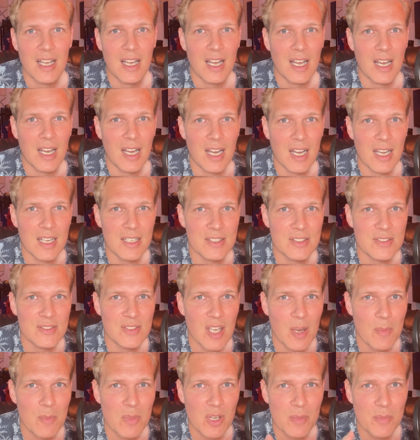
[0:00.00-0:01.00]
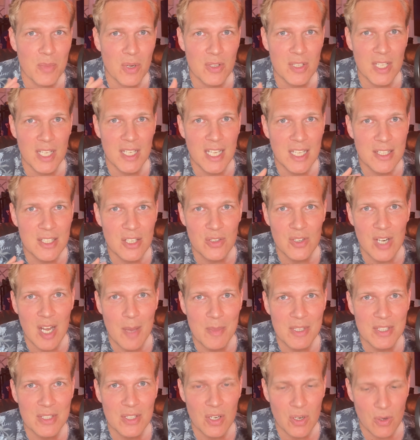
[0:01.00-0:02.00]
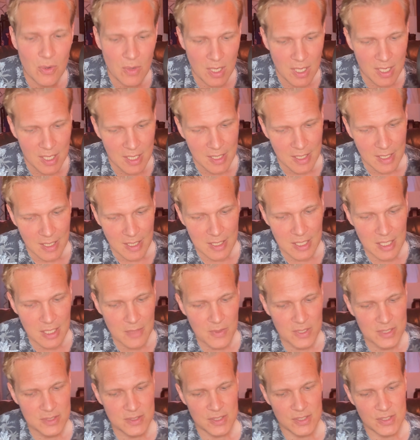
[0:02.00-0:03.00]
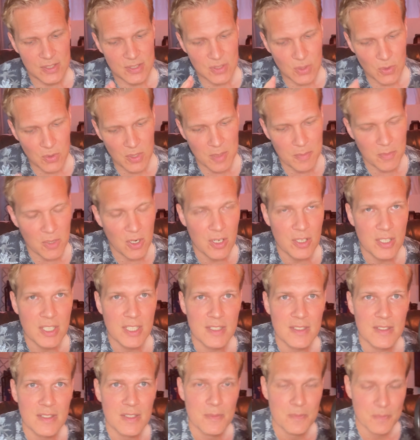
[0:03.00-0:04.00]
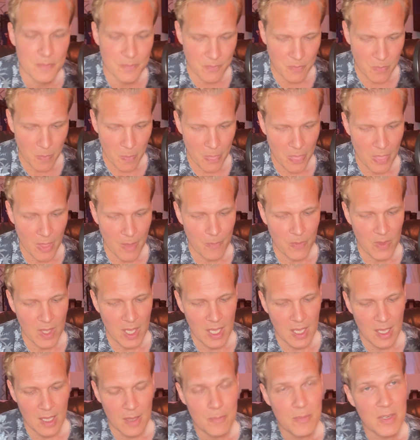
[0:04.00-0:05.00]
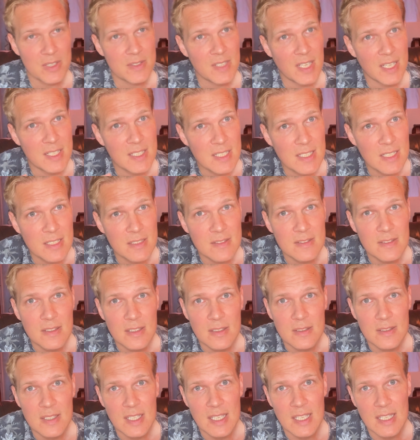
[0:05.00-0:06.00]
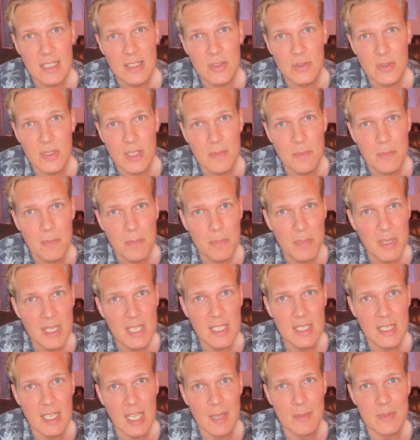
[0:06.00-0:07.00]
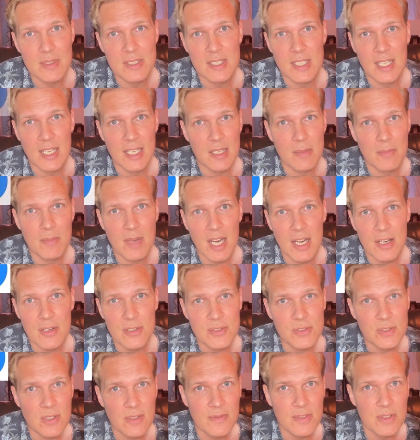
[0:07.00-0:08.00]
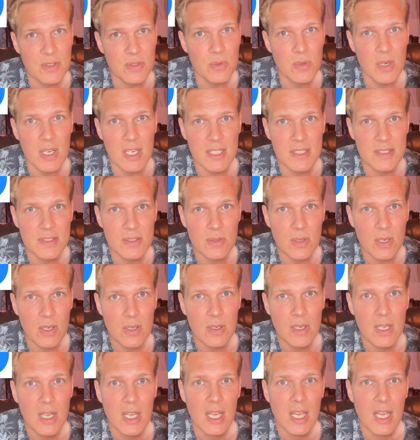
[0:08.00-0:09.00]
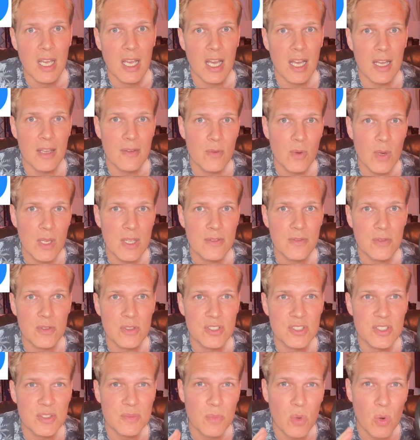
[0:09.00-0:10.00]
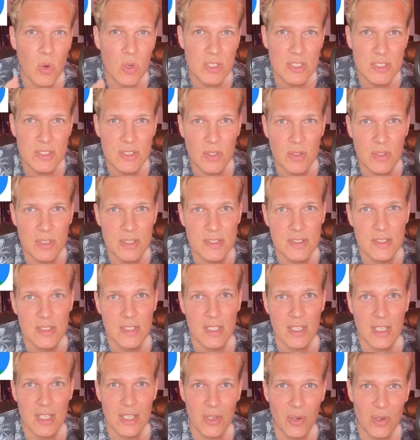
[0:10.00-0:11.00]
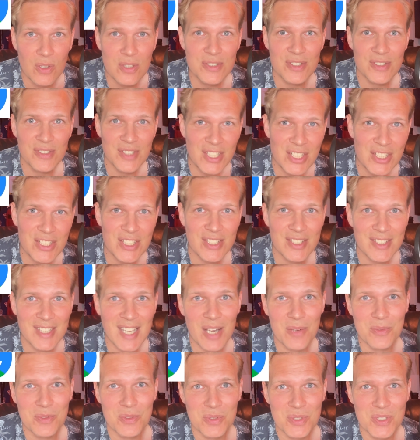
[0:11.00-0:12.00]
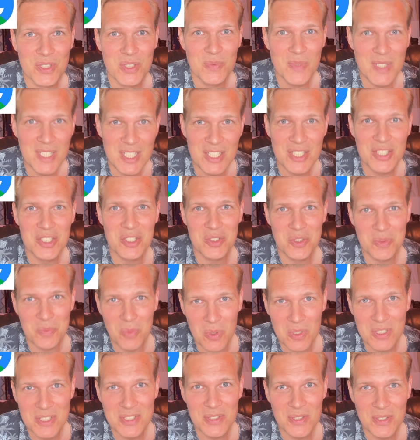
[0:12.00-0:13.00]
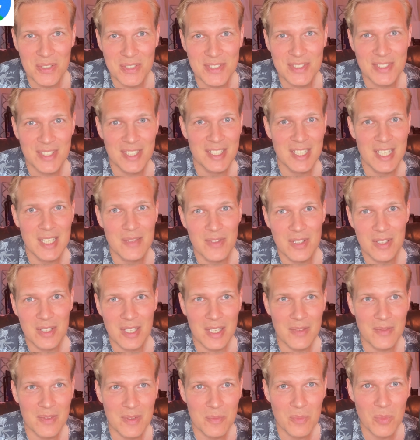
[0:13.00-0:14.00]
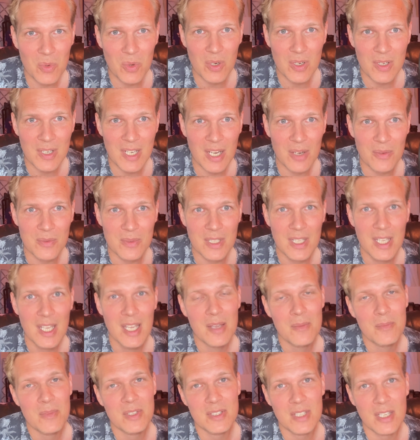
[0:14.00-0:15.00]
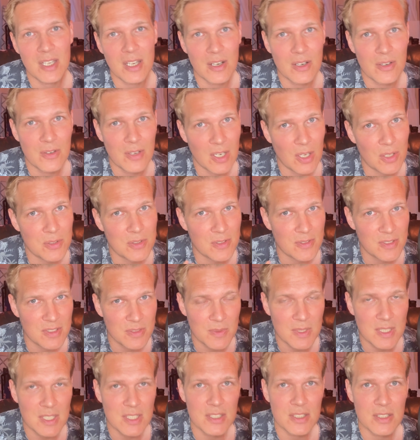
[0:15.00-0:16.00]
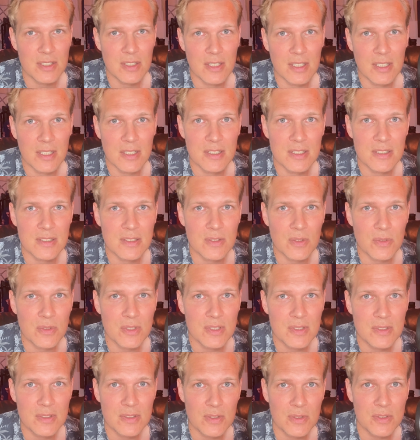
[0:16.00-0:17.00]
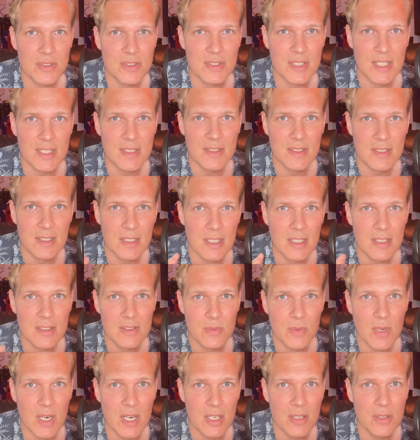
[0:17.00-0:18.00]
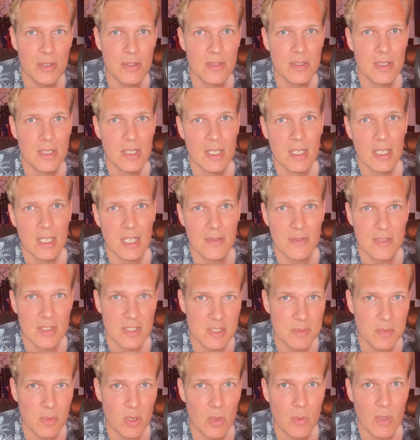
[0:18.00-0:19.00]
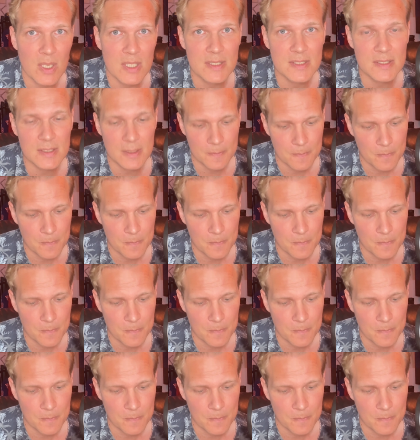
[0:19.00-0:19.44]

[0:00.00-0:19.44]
I stumbled upon another rabbit hole, and it was the stock market. But I didn't dig into the big names like Microsoft, Google, and so on. I went for the small stocks and also niched down to Swedish small stocks, even more down. But there are a lot of Swedish stocks that is very good, even the small ones.